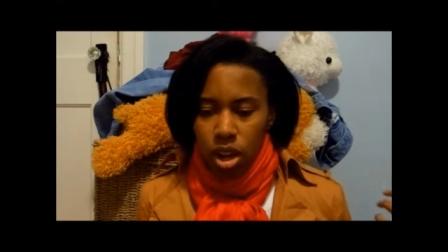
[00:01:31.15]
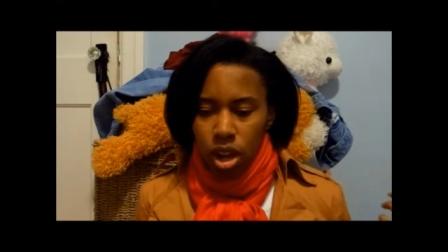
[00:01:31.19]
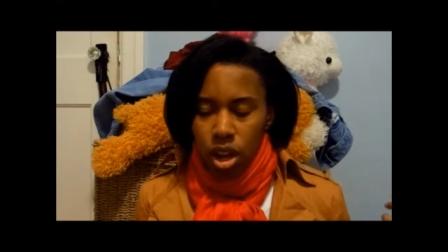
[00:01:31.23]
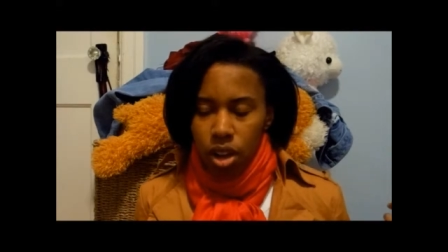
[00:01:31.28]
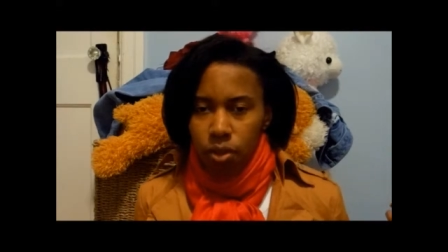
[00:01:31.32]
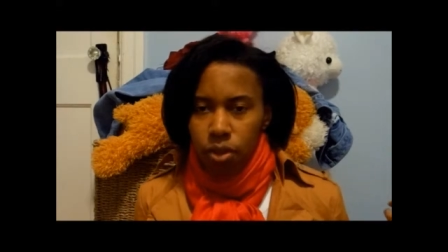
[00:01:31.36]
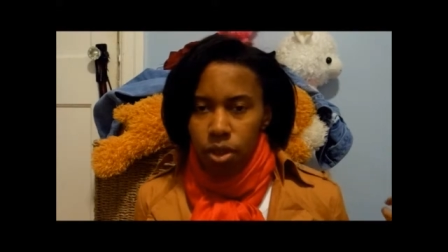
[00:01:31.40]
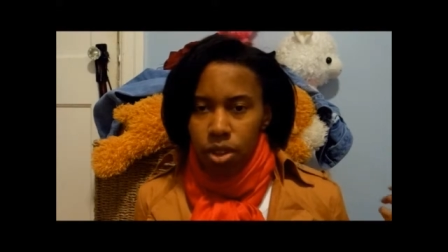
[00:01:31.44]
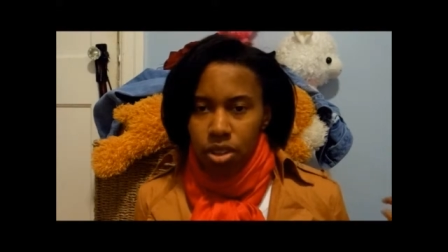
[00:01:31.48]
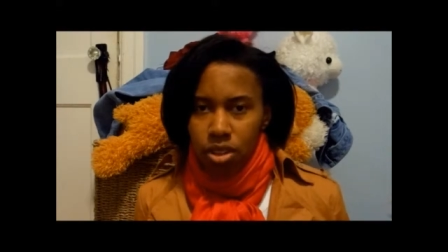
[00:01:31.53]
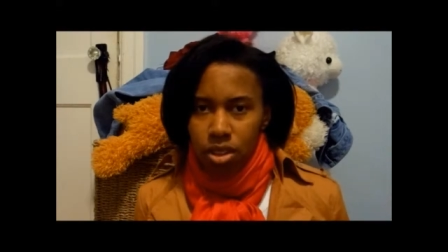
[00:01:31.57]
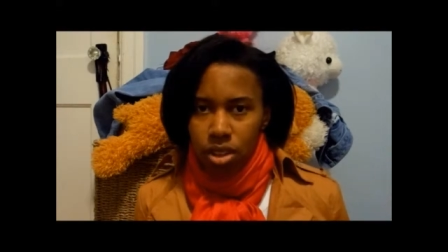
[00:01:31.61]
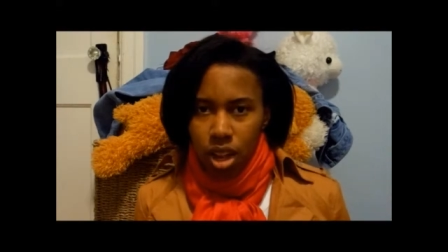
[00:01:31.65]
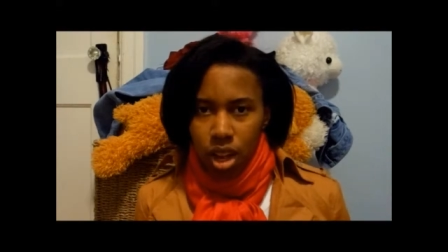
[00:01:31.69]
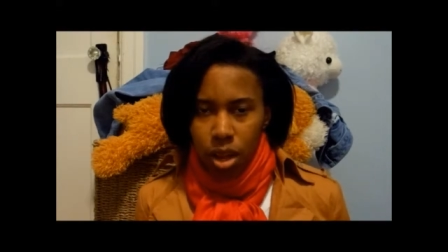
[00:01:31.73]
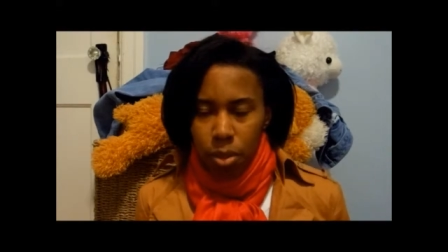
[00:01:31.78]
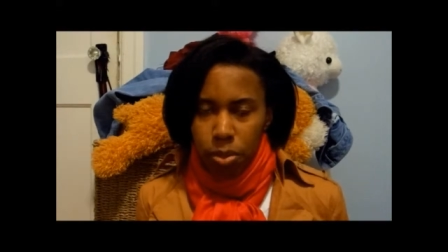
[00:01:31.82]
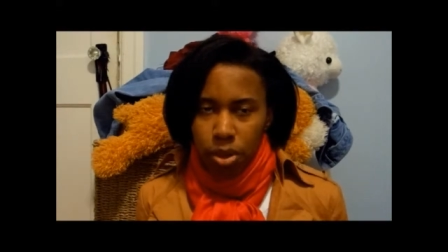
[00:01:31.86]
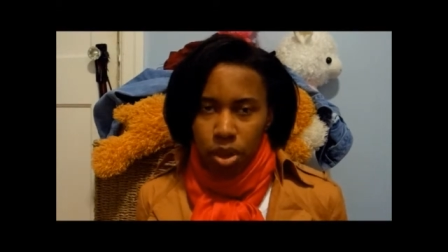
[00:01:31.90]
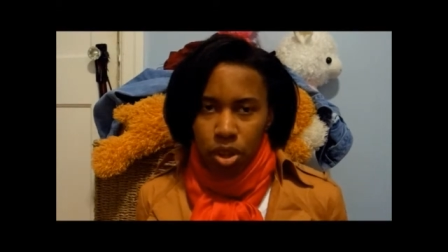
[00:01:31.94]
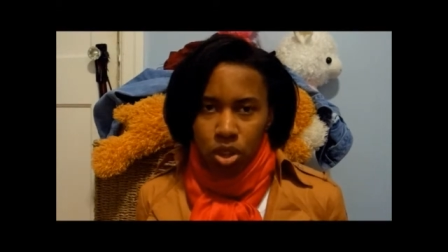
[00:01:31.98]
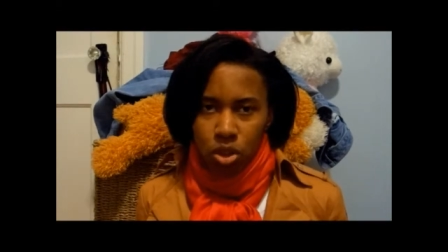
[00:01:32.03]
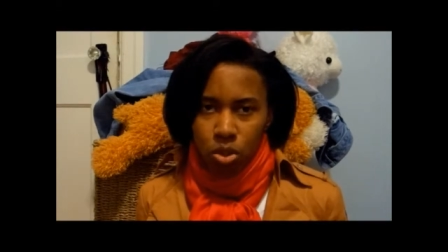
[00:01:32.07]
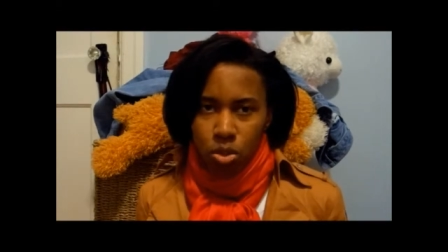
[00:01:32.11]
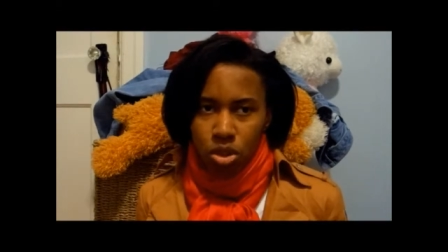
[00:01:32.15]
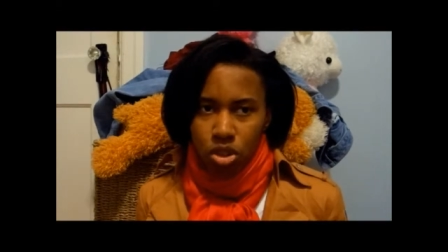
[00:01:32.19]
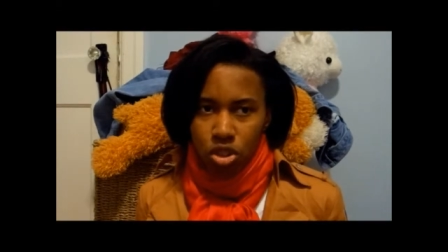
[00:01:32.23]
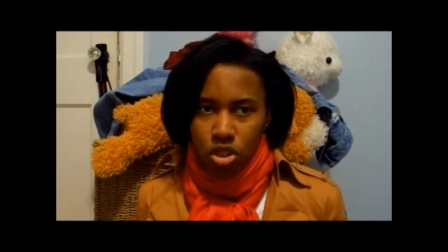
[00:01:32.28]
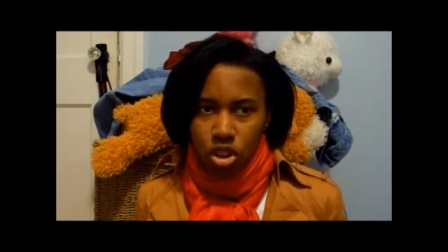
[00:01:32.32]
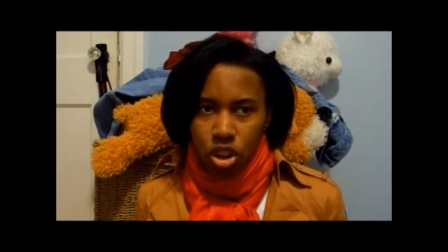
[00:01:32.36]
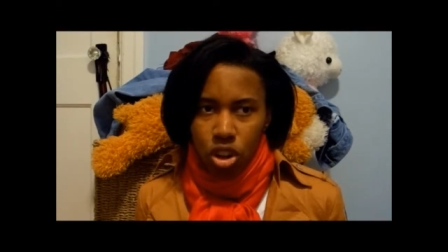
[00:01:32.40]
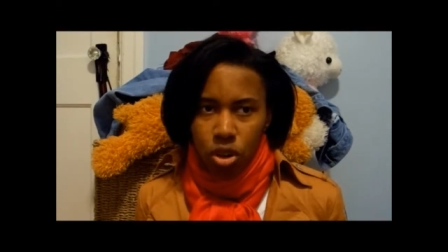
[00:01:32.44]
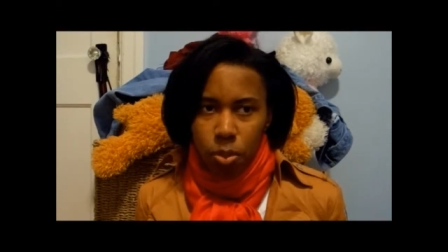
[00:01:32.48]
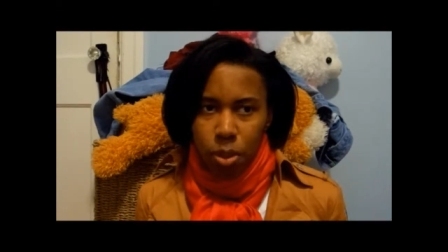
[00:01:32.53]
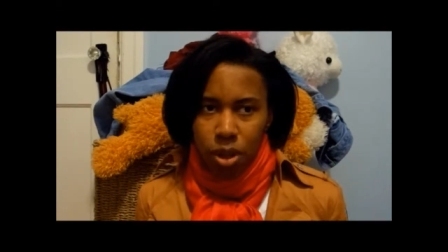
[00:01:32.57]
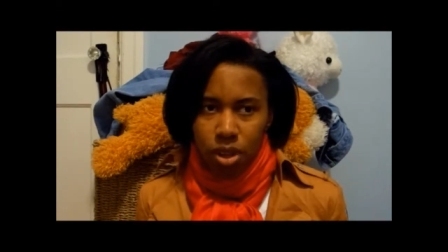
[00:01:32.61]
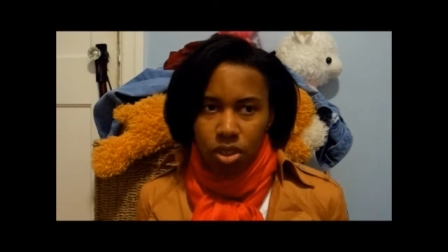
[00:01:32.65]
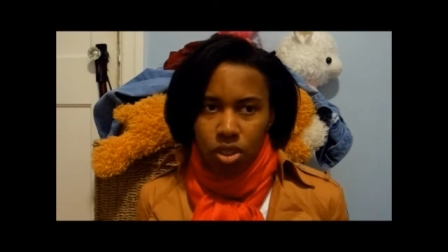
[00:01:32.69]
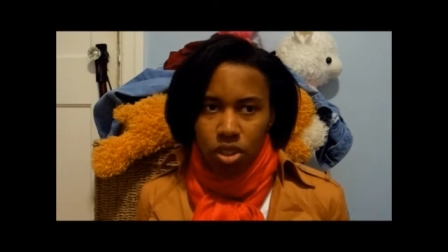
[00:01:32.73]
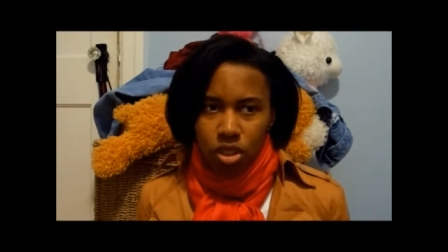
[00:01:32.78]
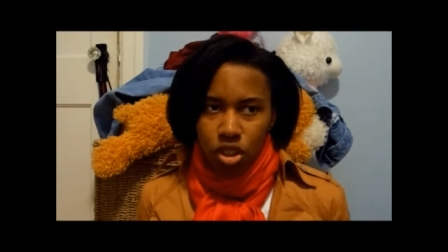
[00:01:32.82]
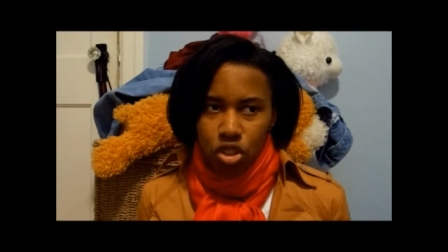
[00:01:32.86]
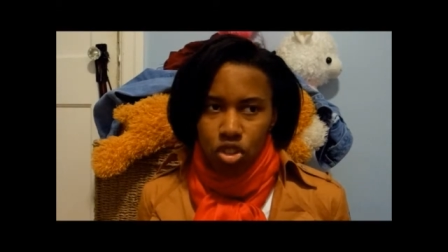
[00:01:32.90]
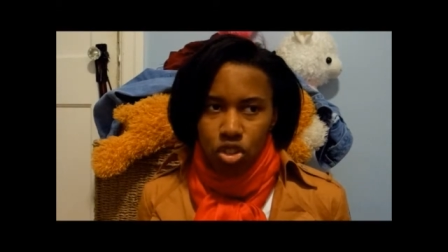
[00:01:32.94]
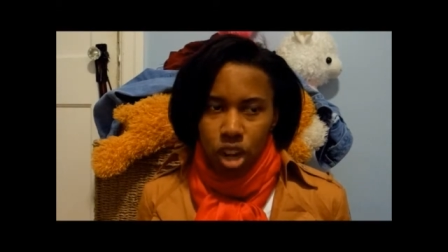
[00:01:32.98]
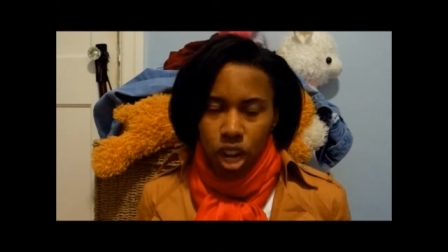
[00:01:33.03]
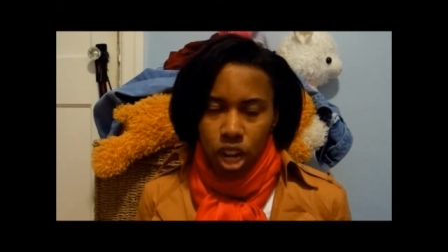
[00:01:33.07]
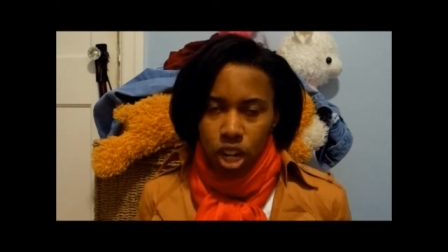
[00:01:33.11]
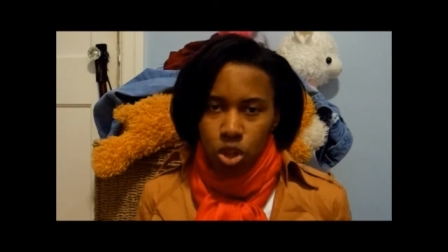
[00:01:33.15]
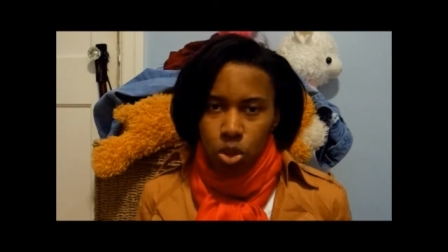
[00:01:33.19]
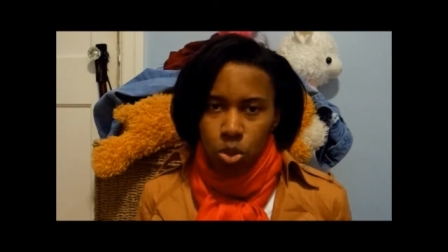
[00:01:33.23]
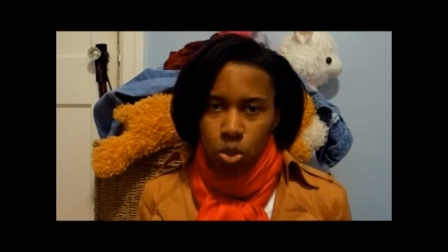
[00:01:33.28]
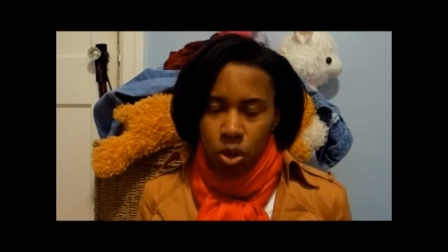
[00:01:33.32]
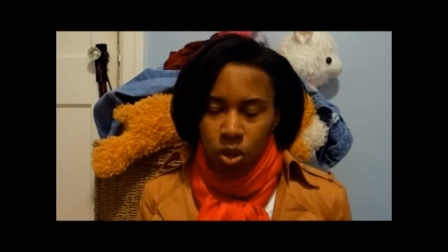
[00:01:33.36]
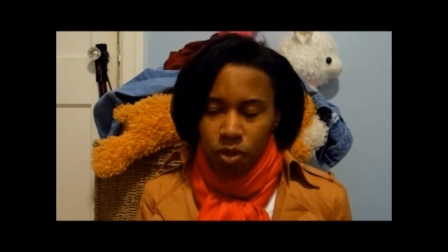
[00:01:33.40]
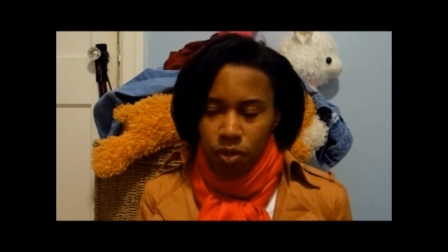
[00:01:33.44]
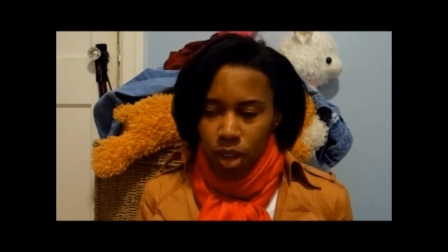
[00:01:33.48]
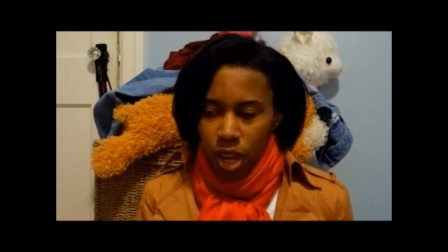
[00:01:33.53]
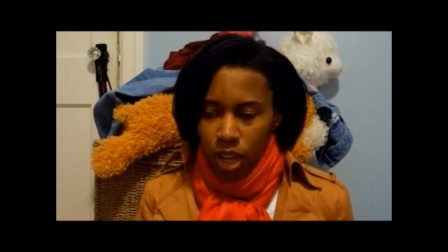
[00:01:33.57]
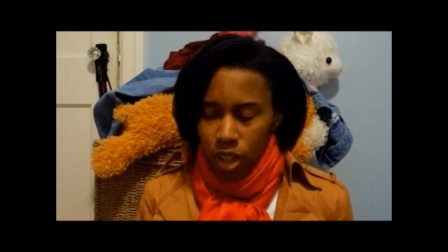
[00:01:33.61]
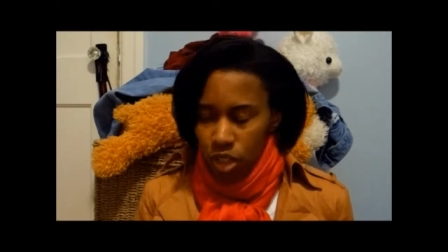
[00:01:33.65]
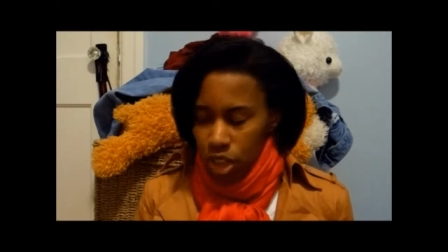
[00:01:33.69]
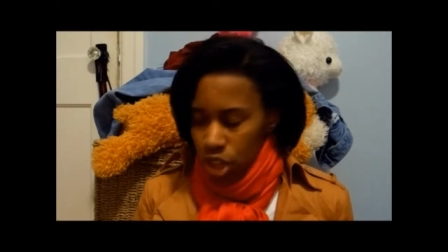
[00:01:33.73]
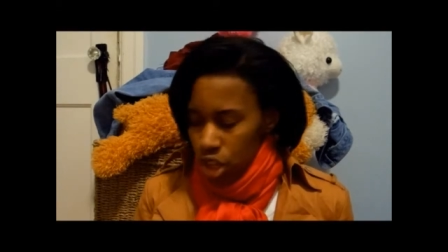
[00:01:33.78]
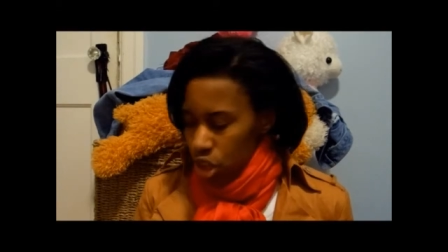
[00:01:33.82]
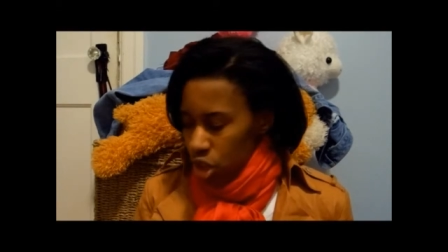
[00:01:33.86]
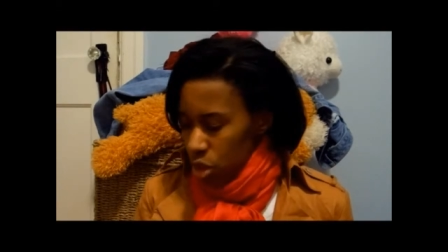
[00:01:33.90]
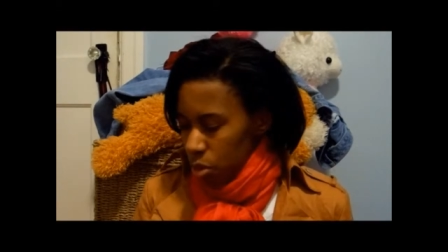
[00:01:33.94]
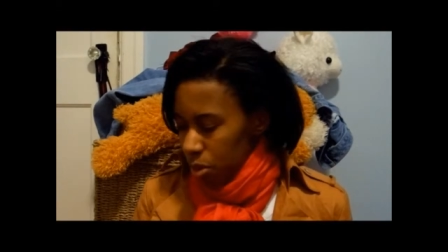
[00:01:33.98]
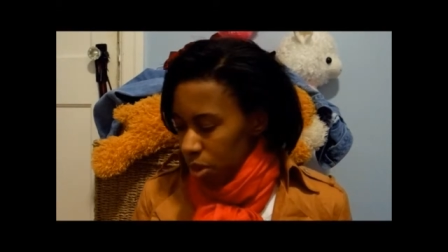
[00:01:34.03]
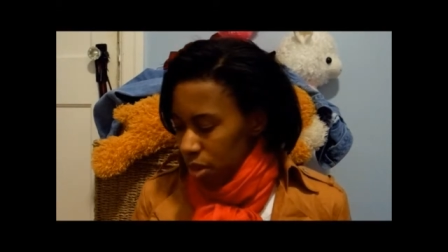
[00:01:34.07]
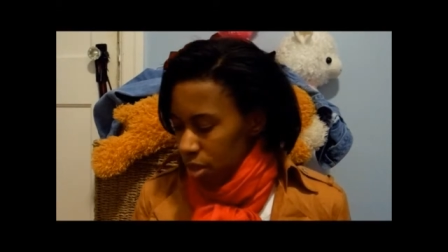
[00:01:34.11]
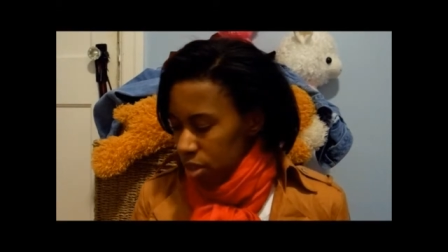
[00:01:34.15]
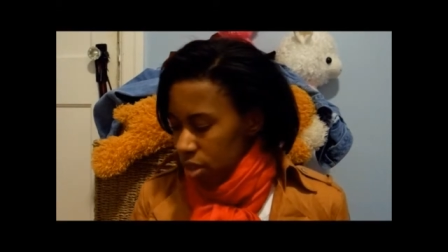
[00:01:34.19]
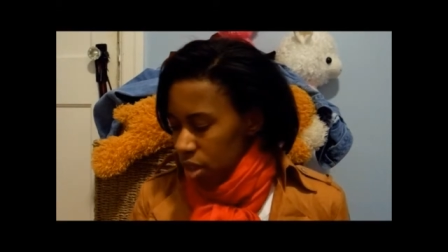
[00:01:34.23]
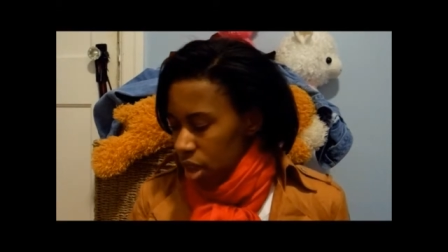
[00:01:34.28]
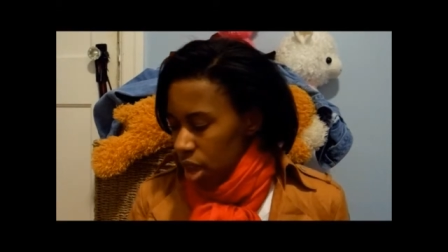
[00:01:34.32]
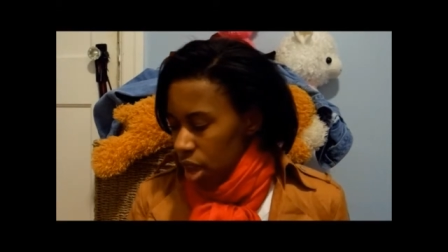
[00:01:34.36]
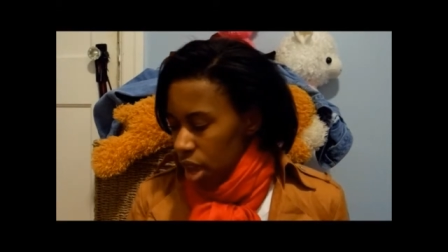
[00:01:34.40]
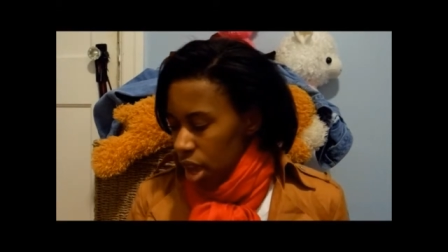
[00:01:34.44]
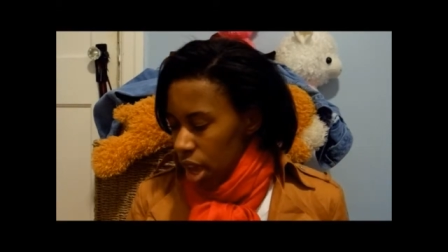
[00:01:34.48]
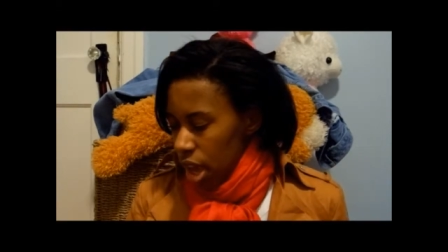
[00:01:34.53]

of zombies which are basically trying to infect the humans.